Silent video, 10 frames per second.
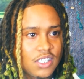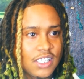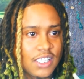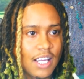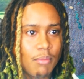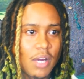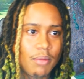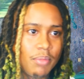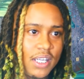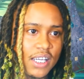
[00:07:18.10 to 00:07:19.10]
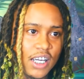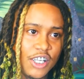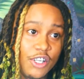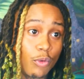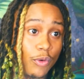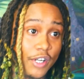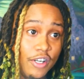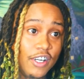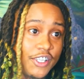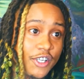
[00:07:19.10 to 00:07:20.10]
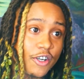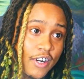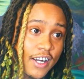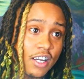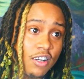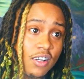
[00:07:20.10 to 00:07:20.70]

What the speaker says: shit, they might be real underground,